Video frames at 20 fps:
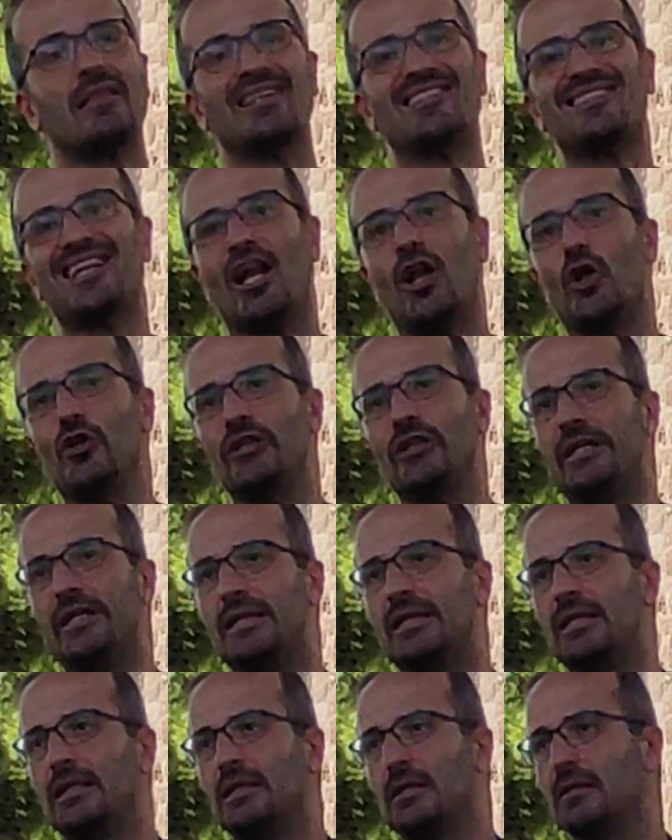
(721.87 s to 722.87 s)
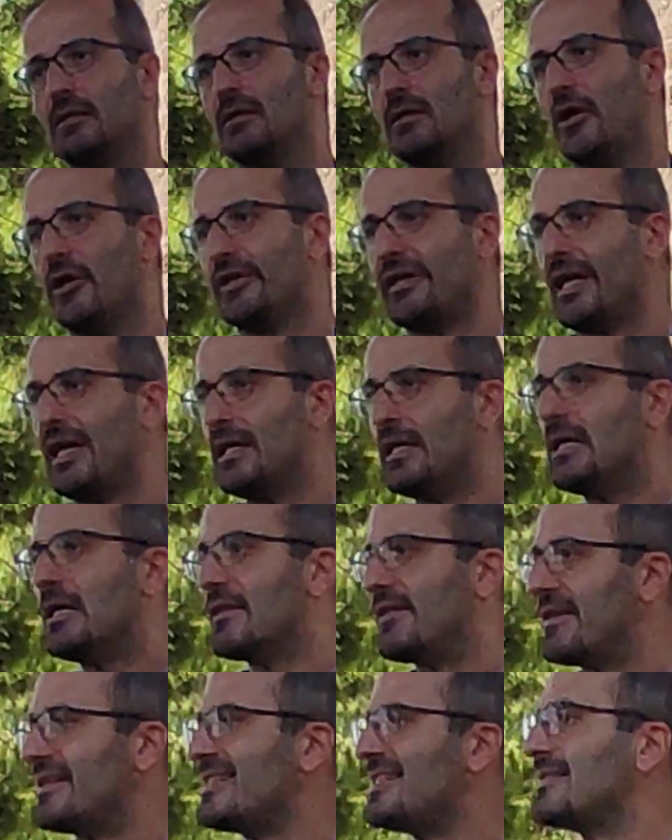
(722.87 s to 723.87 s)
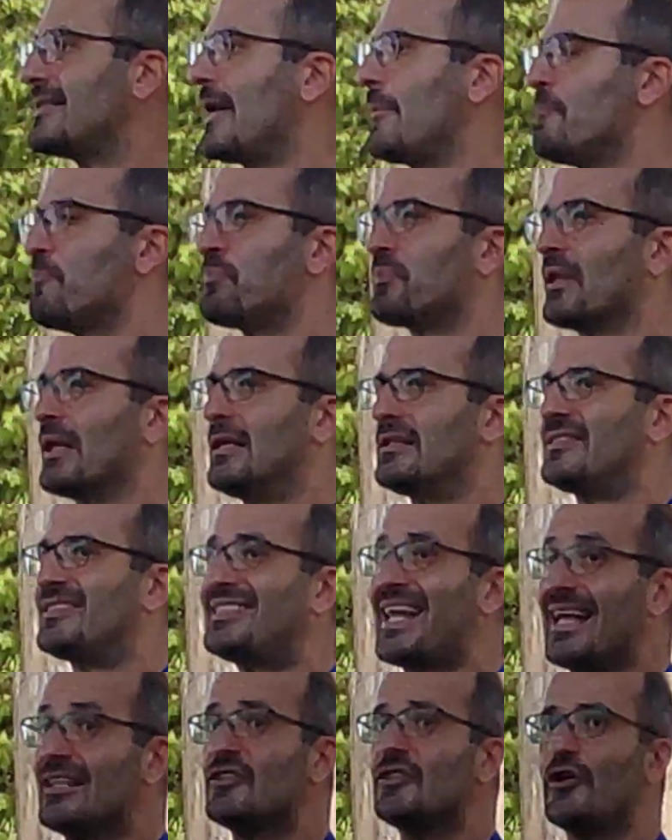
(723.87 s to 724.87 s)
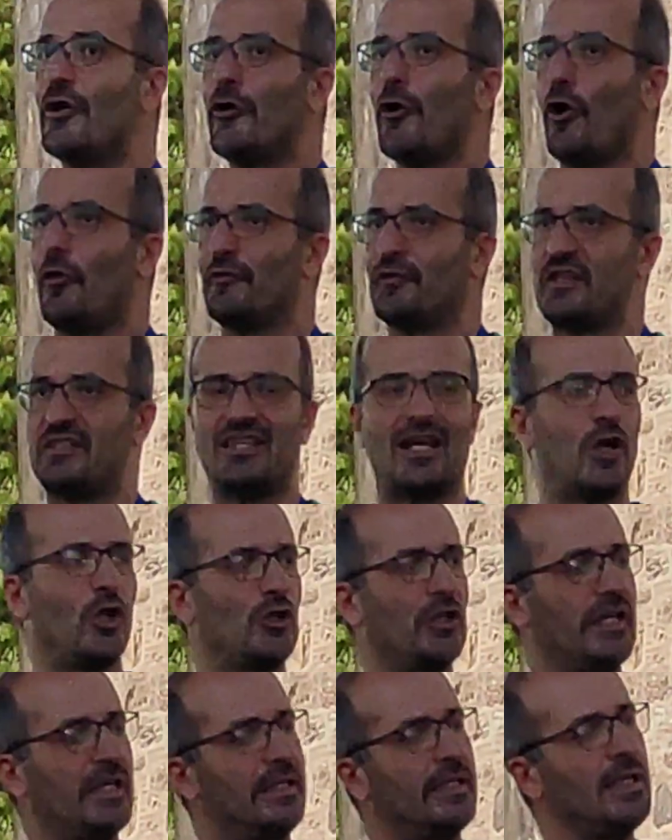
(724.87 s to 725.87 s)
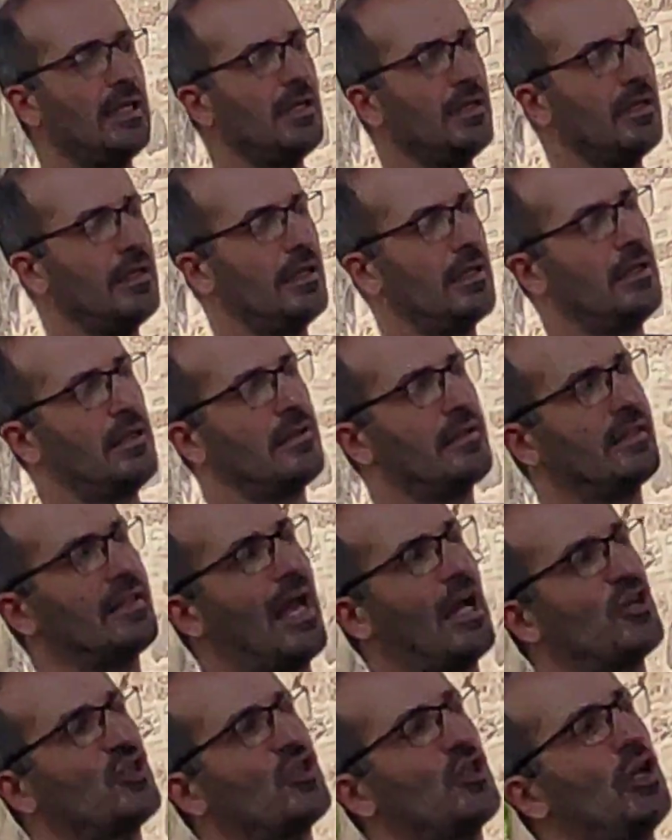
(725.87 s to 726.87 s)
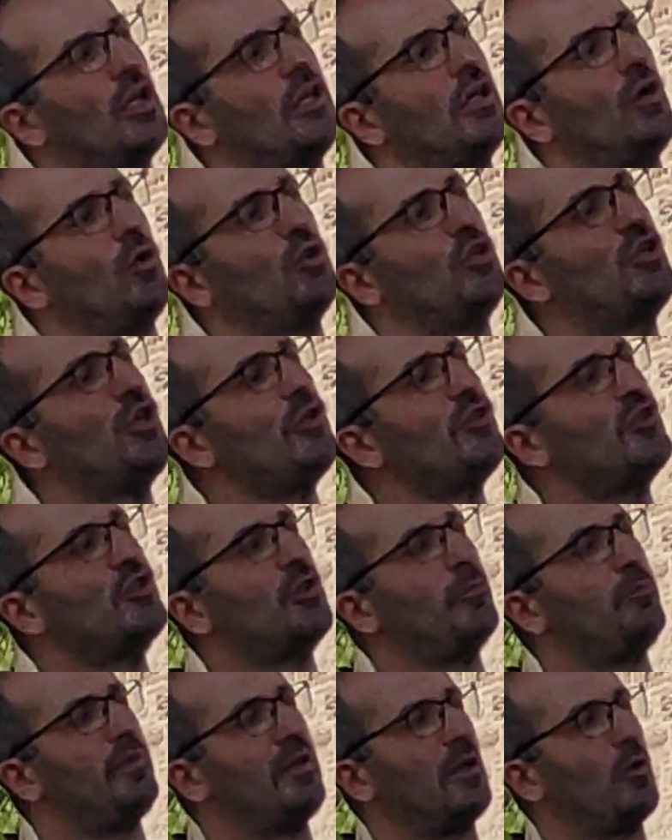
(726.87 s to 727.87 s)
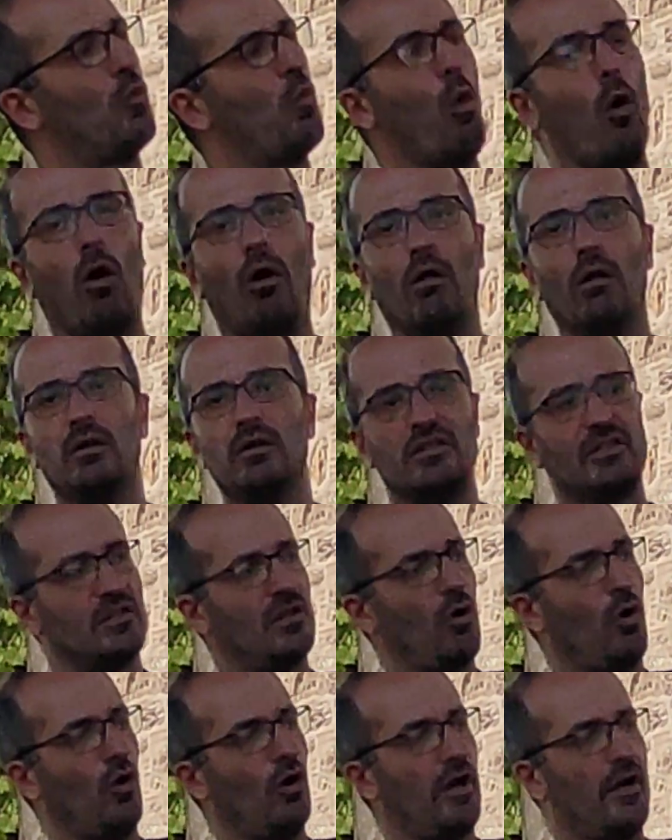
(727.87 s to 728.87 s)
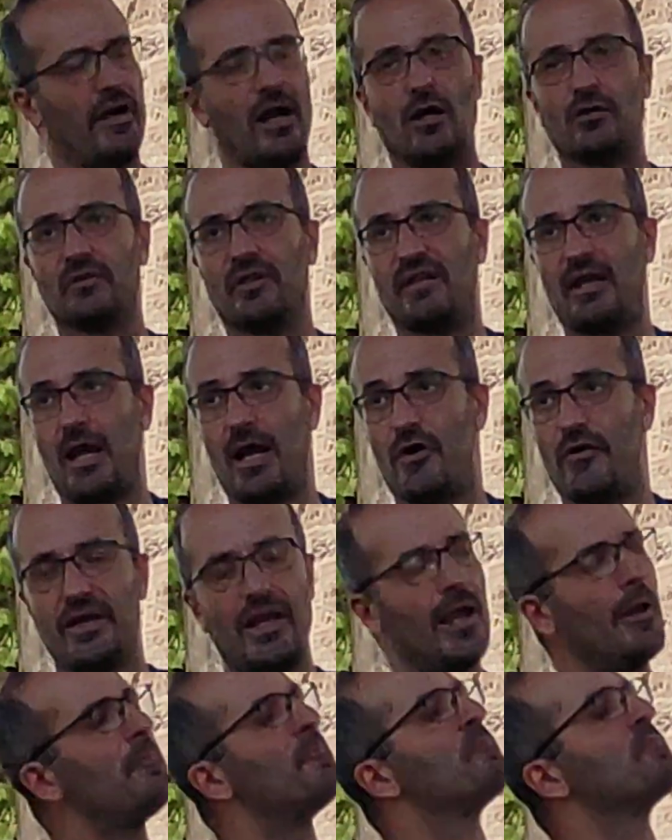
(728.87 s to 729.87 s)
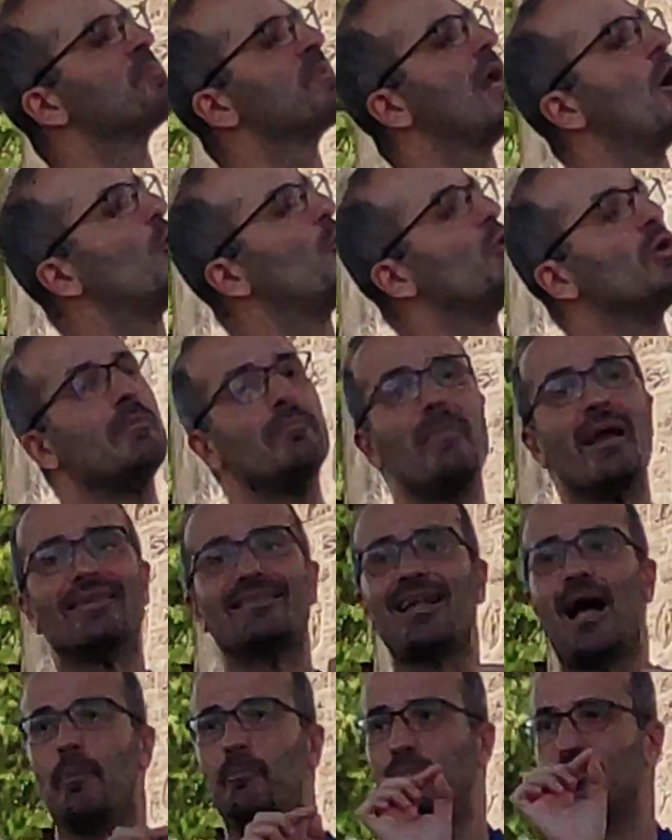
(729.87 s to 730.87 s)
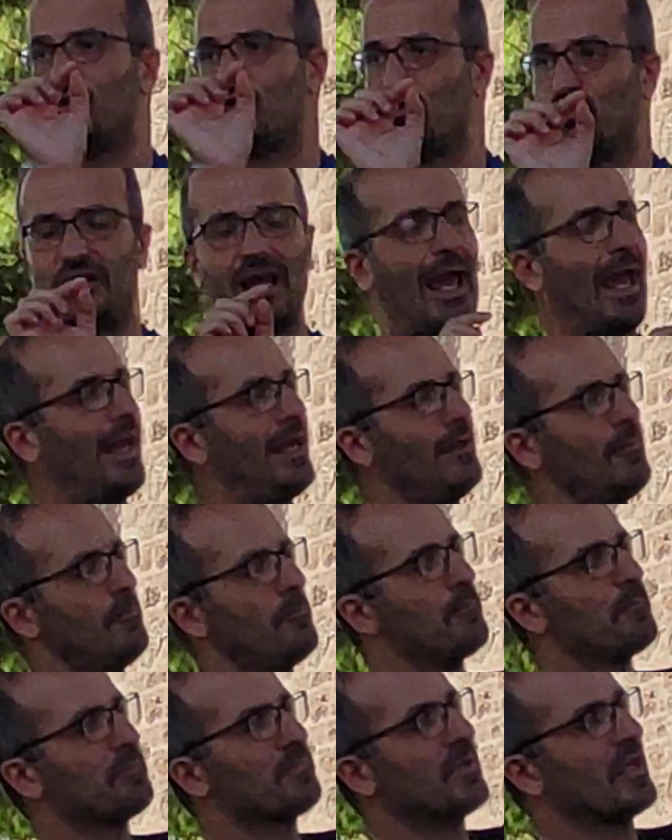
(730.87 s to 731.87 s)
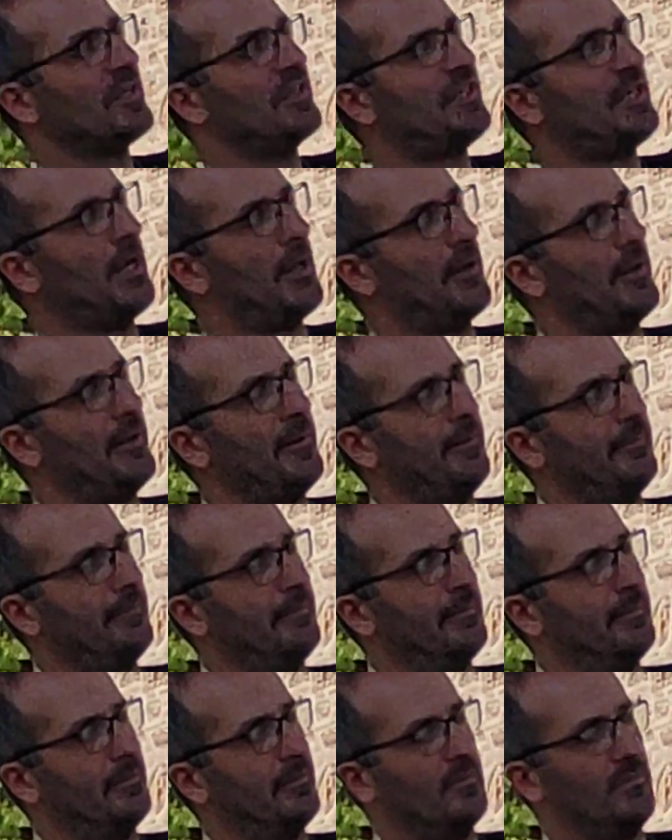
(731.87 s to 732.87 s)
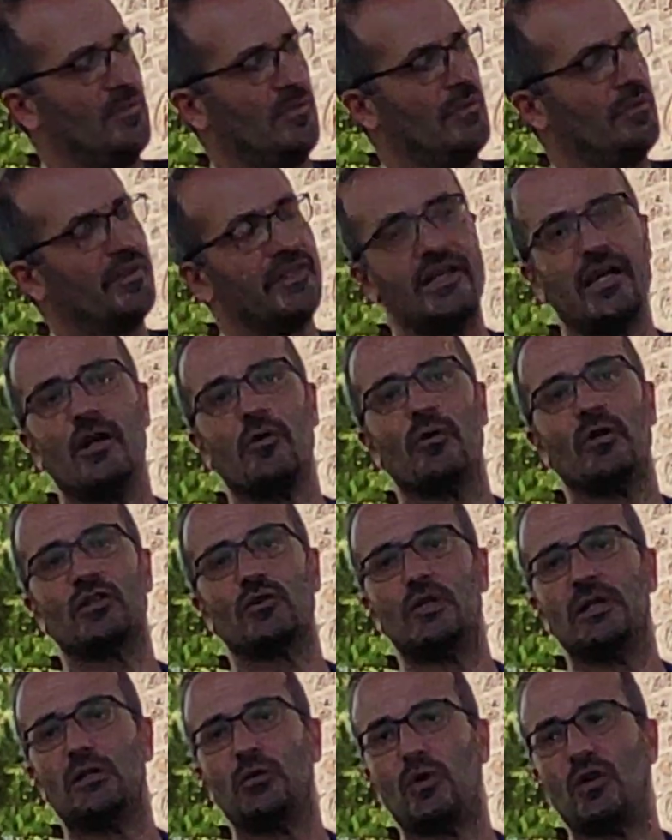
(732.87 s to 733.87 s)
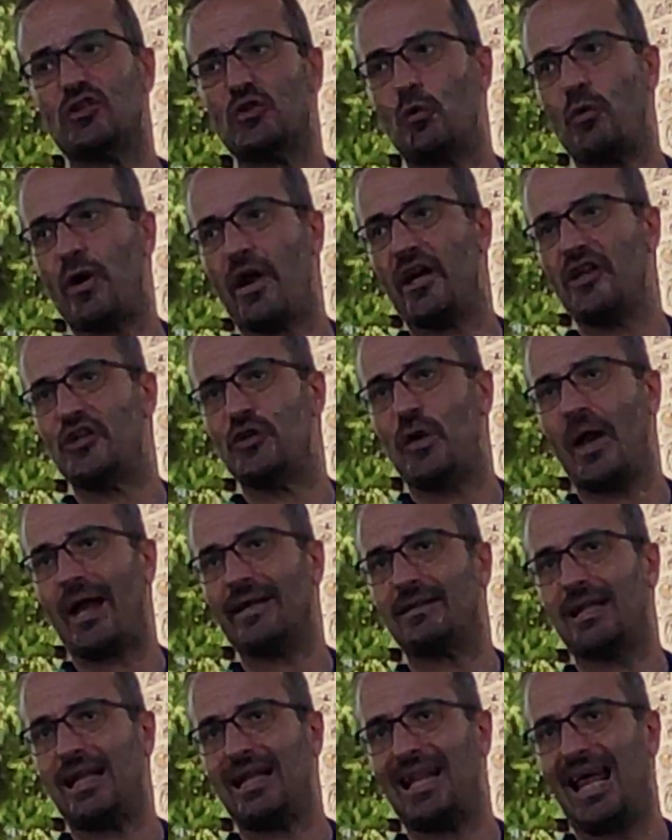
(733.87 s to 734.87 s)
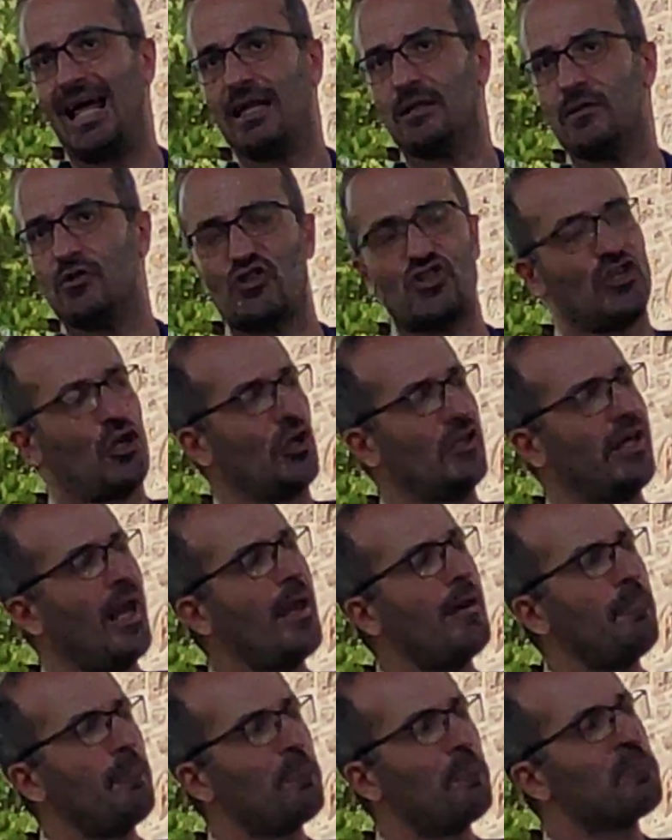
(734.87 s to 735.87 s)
Thessaloniki, okay, this is the center of Thessaloniki, that actually used to be walled all around the area. We met up today here. Here it was where you had lunch, okay?